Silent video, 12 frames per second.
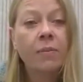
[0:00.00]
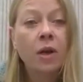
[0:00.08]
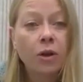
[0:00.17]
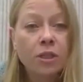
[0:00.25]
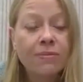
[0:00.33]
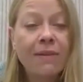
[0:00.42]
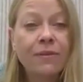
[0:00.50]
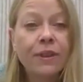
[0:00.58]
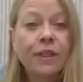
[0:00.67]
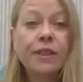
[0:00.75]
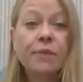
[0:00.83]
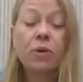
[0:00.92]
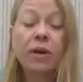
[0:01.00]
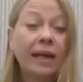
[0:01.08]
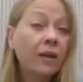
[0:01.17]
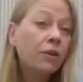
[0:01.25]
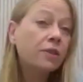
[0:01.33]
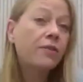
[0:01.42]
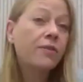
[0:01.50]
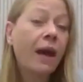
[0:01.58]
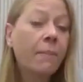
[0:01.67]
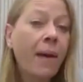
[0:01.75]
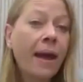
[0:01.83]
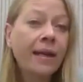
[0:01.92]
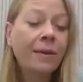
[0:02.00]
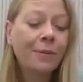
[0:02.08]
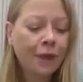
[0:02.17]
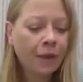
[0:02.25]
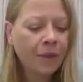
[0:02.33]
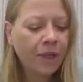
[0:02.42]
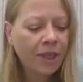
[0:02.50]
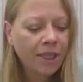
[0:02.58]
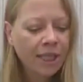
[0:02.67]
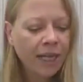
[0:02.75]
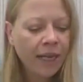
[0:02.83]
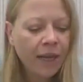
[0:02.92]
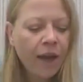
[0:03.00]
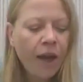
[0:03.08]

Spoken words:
Lots of evidence bringing, lots of campaigning with the community.